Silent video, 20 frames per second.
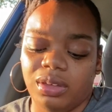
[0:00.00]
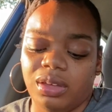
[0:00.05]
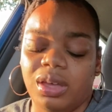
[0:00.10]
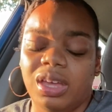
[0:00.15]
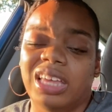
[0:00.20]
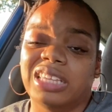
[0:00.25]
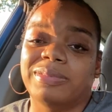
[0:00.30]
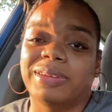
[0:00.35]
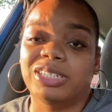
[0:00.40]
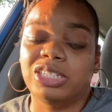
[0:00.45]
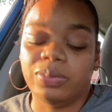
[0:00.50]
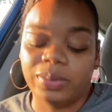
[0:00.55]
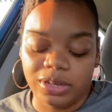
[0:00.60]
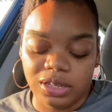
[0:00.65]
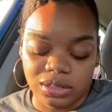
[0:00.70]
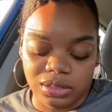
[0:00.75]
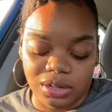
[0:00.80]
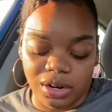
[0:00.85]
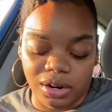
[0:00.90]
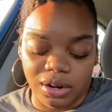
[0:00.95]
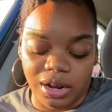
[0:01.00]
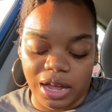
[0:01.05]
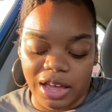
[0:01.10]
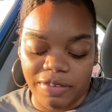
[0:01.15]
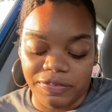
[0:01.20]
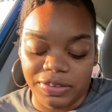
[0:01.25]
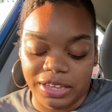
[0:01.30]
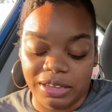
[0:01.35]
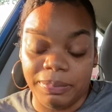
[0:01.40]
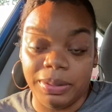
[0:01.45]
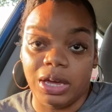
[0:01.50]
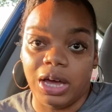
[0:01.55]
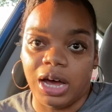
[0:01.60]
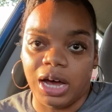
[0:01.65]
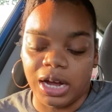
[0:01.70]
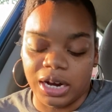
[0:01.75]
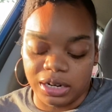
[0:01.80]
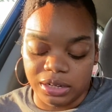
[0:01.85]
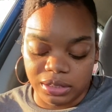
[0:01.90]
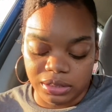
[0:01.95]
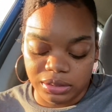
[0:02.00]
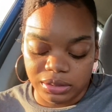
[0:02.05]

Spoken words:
especially when you're starting off, it could be hard.